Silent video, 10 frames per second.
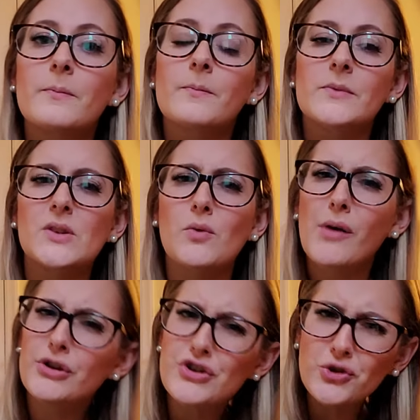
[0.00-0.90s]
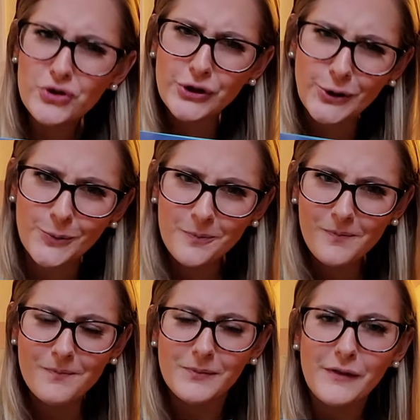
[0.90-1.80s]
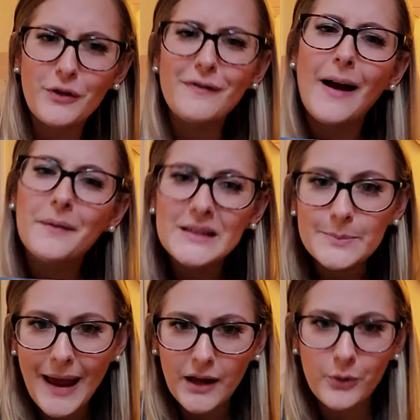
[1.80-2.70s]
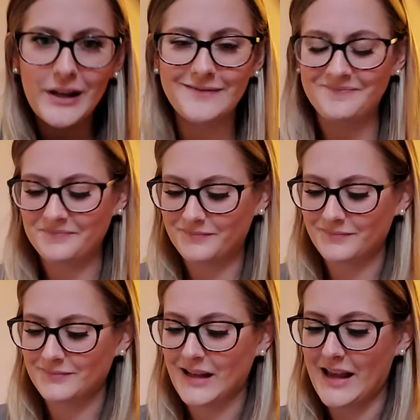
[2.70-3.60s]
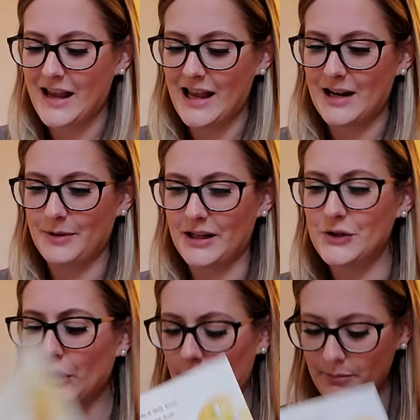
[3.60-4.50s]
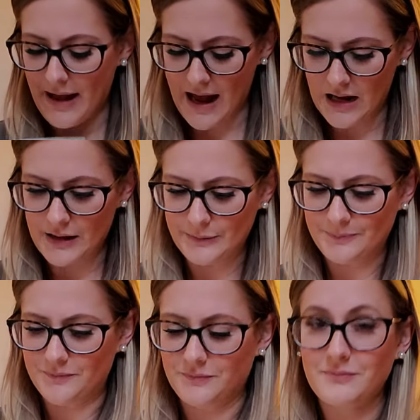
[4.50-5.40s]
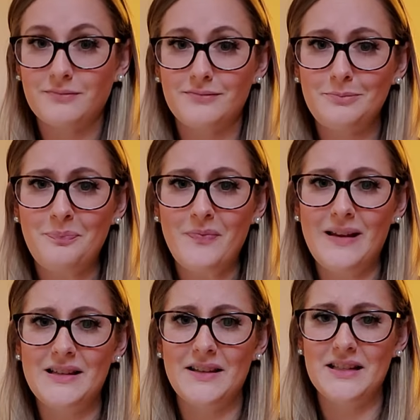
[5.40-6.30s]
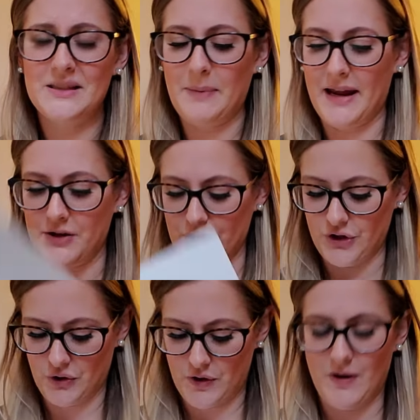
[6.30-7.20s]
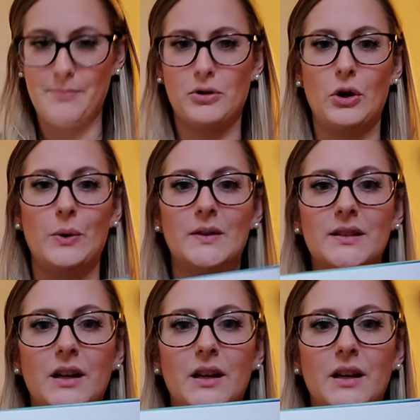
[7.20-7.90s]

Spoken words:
So what would you do if you found this penguin? And I'm going to turn back to this page and show you up close.